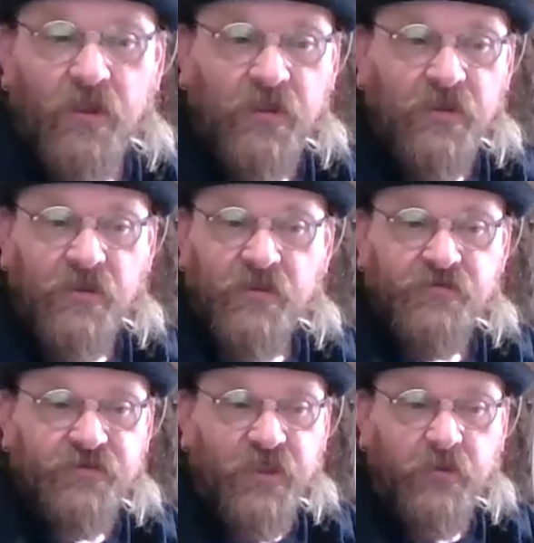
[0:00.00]

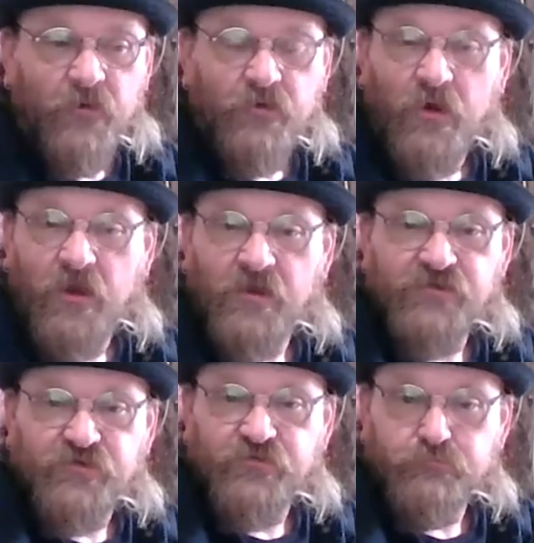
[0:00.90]
and came
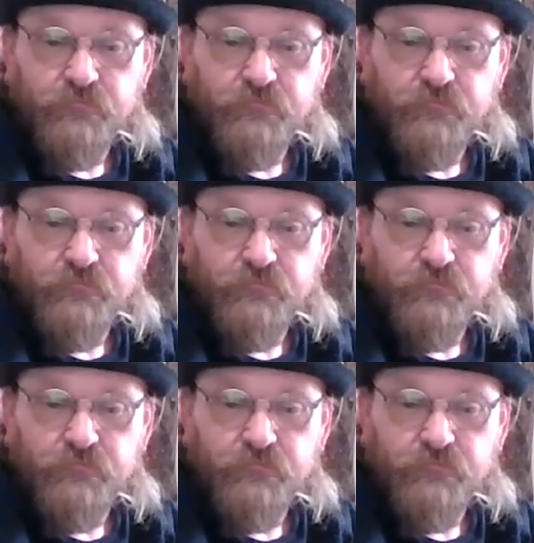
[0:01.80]
across